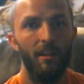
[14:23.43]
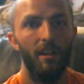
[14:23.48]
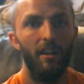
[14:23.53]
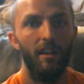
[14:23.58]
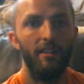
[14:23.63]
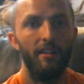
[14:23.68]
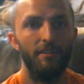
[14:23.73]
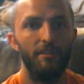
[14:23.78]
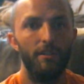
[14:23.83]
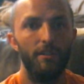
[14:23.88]

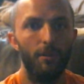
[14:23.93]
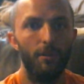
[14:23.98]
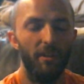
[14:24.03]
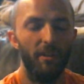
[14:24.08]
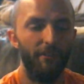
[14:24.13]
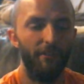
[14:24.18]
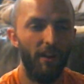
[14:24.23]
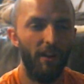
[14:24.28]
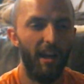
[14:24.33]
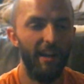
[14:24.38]
so if
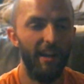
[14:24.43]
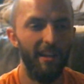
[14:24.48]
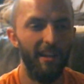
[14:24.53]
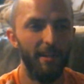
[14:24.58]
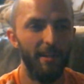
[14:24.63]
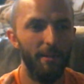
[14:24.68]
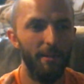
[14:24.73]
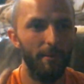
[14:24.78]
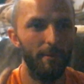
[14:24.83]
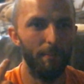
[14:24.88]
I
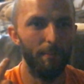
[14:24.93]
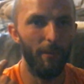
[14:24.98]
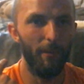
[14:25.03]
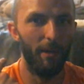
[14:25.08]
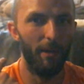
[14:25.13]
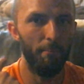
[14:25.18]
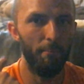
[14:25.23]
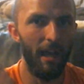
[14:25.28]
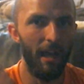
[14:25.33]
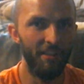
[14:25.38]

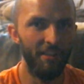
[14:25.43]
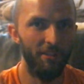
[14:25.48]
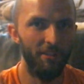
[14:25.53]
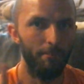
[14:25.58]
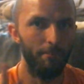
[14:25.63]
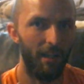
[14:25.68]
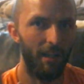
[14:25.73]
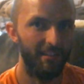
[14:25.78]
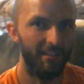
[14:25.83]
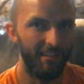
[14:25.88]
imagine
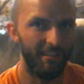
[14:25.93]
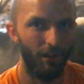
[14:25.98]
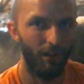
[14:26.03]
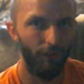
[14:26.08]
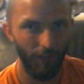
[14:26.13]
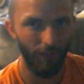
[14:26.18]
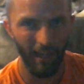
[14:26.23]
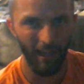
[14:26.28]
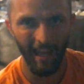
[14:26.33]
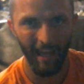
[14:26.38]
myself
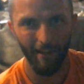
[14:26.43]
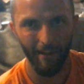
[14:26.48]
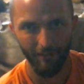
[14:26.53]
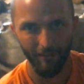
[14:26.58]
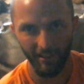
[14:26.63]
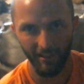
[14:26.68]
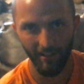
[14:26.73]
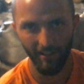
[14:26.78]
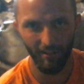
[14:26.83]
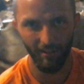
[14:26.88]
having an